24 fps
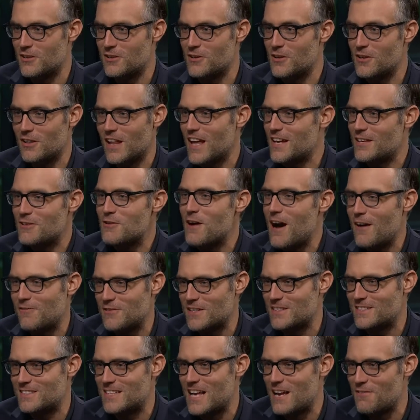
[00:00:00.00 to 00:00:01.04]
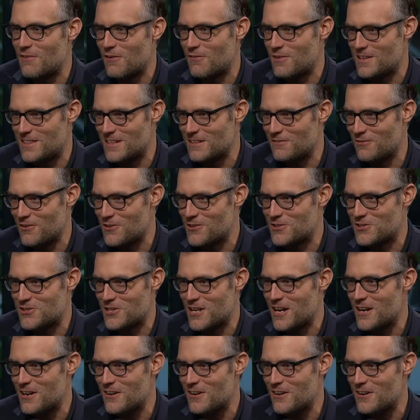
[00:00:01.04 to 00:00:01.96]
Are you, like, you have to save everything for the show.